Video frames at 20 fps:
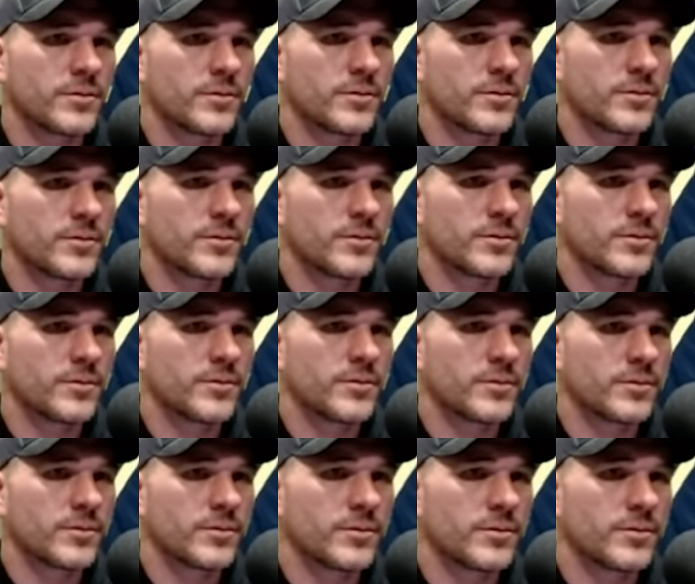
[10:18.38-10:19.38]

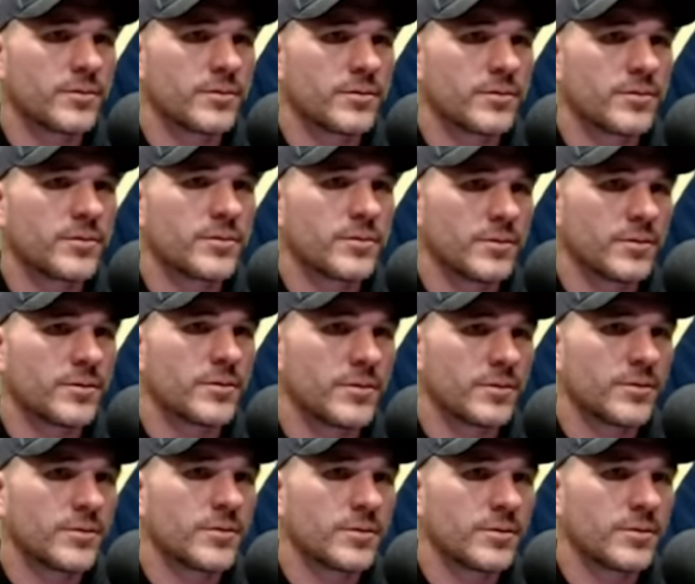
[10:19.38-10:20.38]

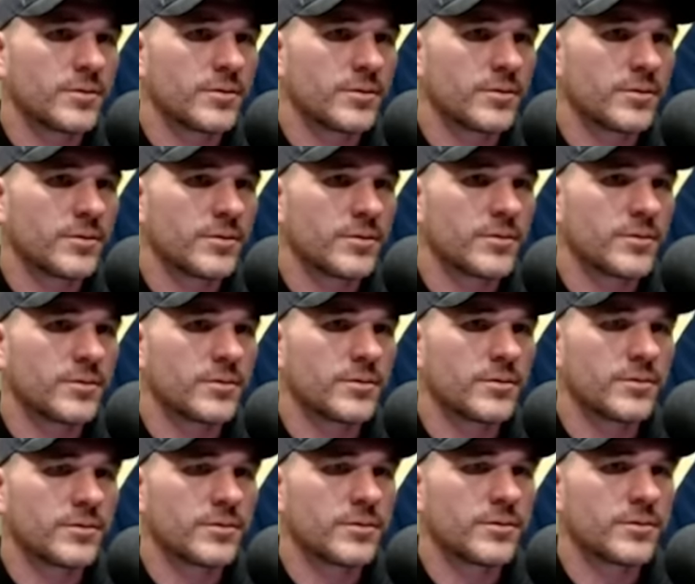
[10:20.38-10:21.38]

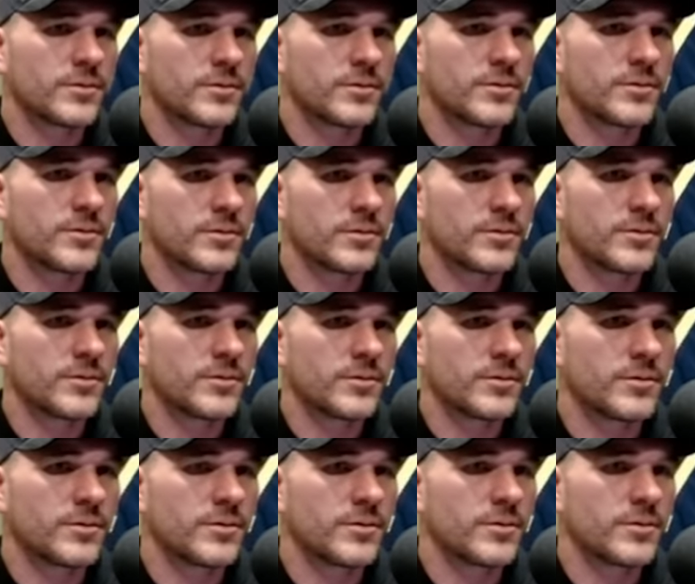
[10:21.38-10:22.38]

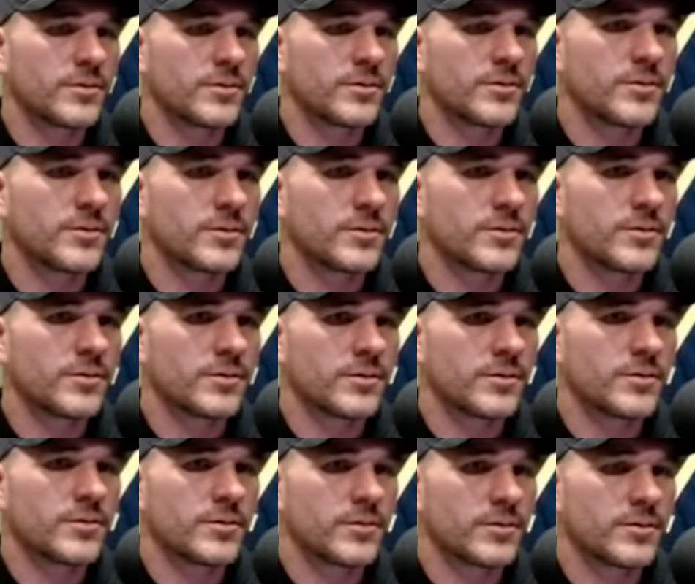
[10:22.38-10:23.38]

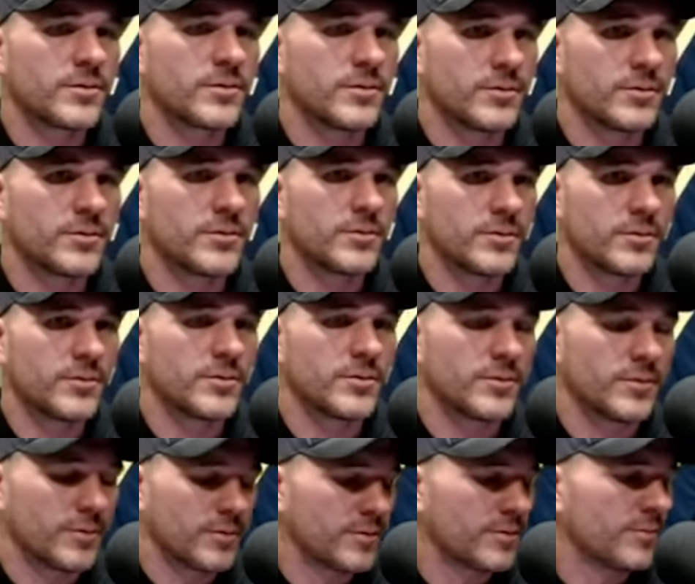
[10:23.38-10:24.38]

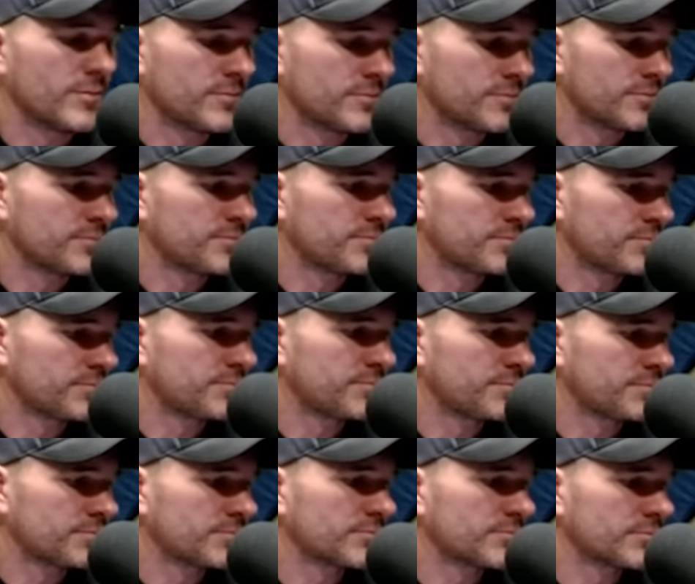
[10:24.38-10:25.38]

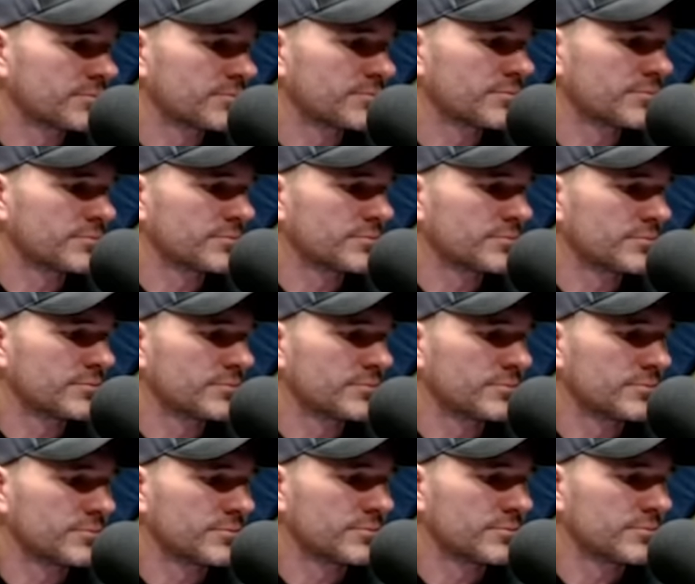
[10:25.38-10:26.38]
(not speaking)